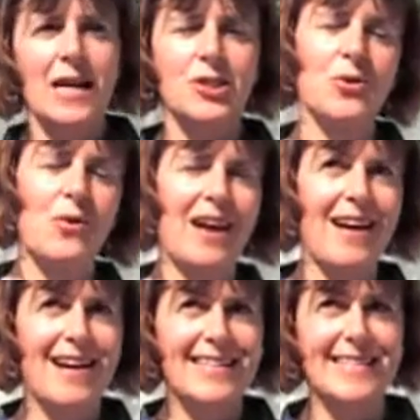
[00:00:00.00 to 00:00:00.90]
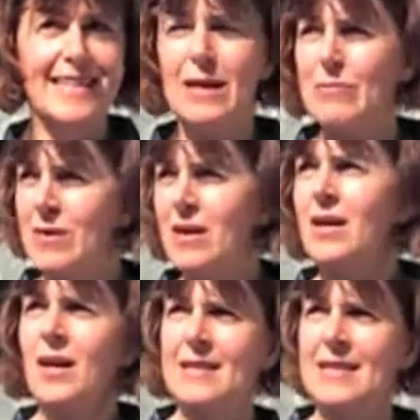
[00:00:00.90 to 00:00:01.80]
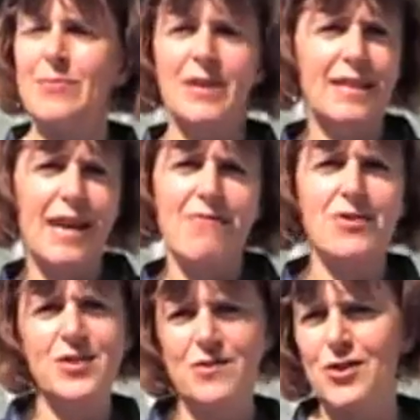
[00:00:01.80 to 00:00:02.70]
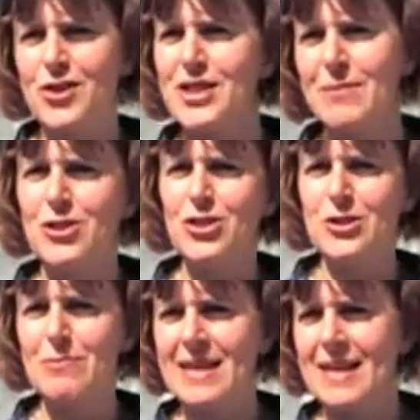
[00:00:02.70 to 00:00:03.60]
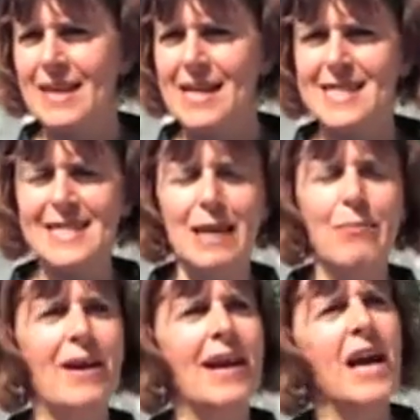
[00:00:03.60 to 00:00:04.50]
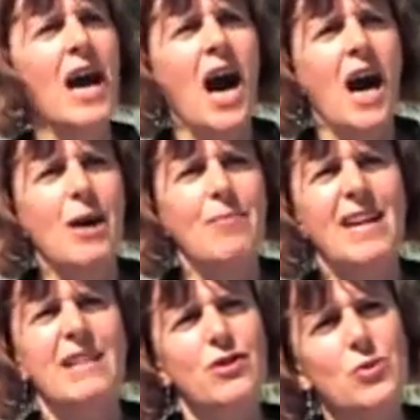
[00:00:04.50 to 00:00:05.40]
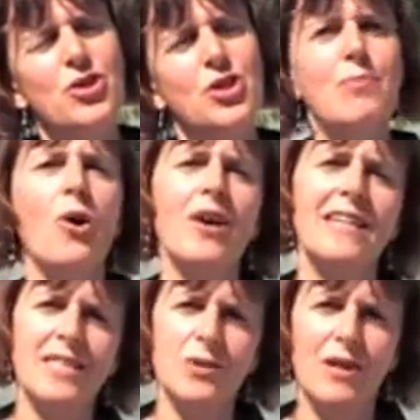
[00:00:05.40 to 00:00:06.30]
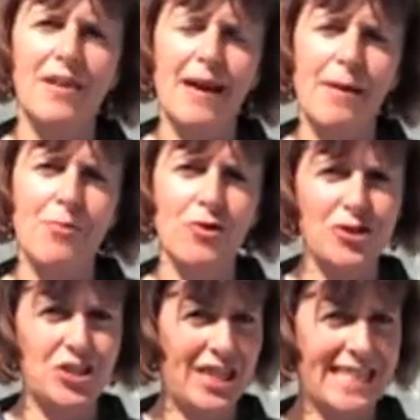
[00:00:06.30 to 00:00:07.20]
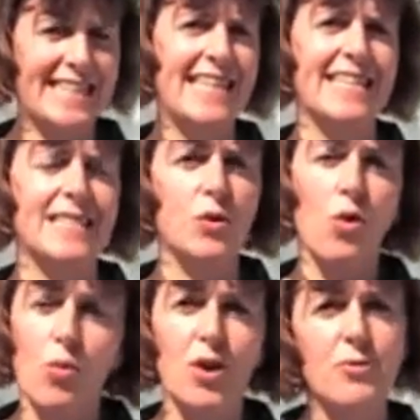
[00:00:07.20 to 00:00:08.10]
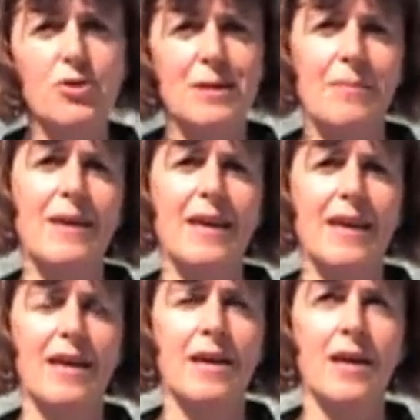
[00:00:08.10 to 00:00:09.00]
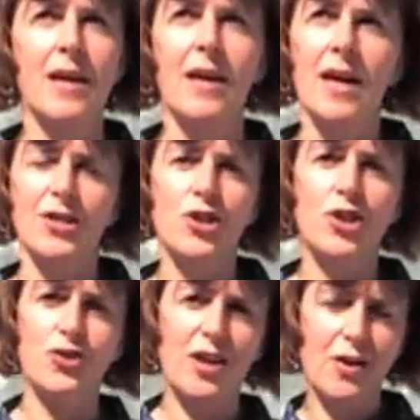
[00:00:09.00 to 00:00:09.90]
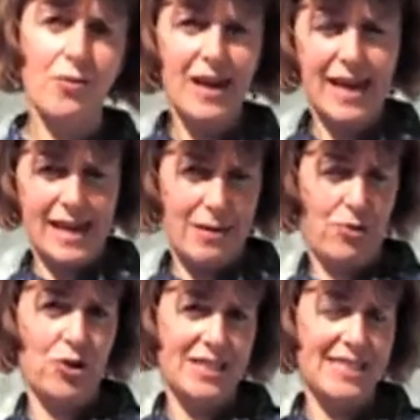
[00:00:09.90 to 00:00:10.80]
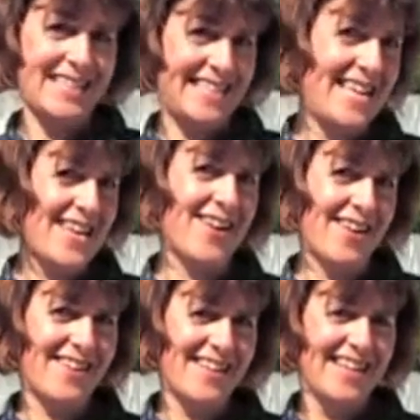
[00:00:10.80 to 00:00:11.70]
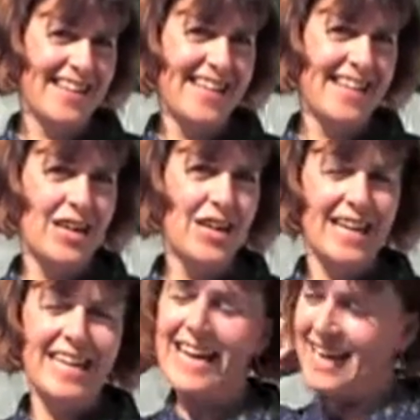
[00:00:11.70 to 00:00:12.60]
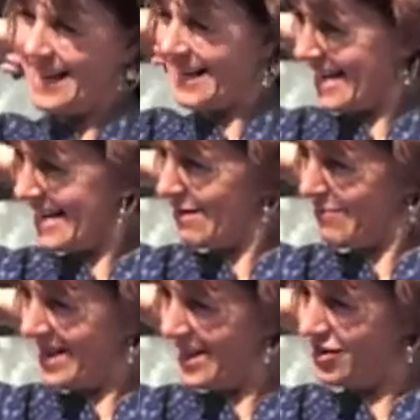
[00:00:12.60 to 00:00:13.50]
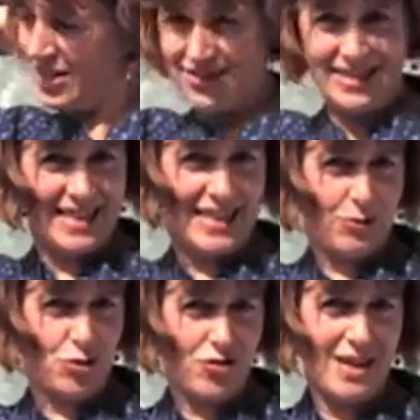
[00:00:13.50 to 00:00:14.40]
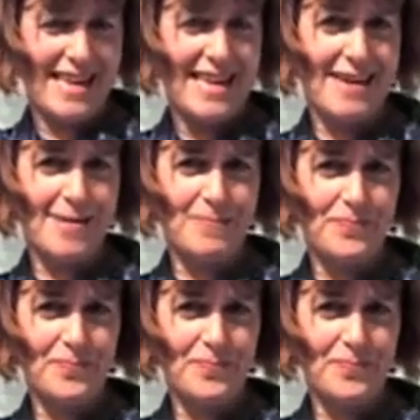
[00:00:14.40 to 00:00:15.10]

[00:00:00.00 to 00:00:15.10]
And so when I asked him, a little bit nervous the first time I'd used mental landscaping, and if you were to point to where that project is, where would it be? And straight away he pointed here. I can't get my head round it, it was right here.